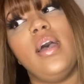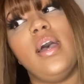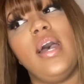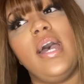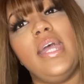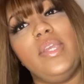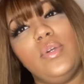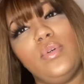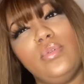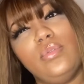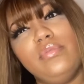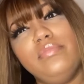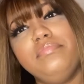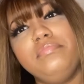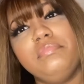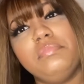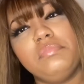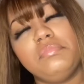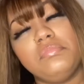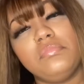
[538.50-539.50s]
I do.
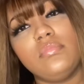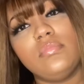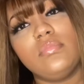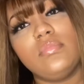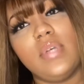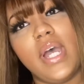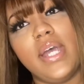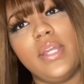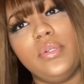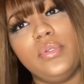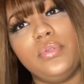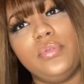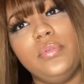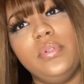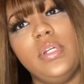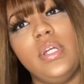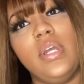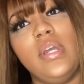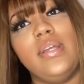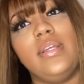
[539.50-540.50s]
I do.
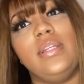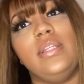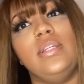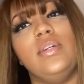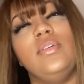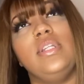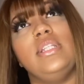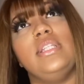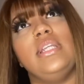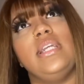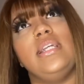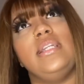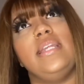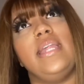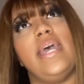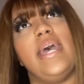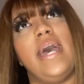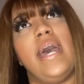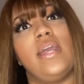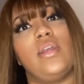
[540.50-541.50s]
The only thing
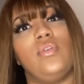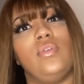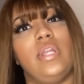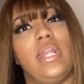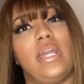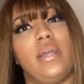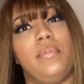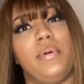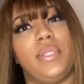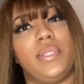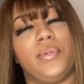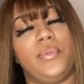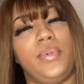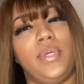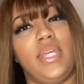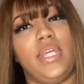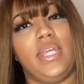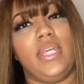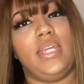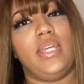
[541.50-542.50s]
that I don't like about the
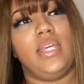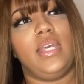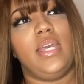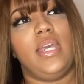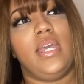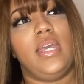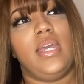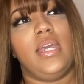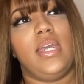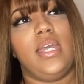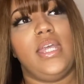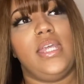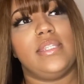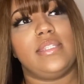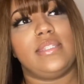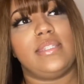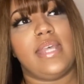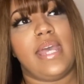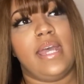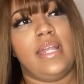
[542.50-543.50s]
wig
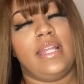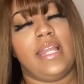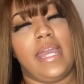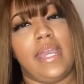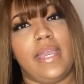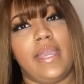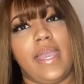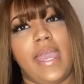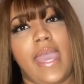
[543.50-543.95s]
is that like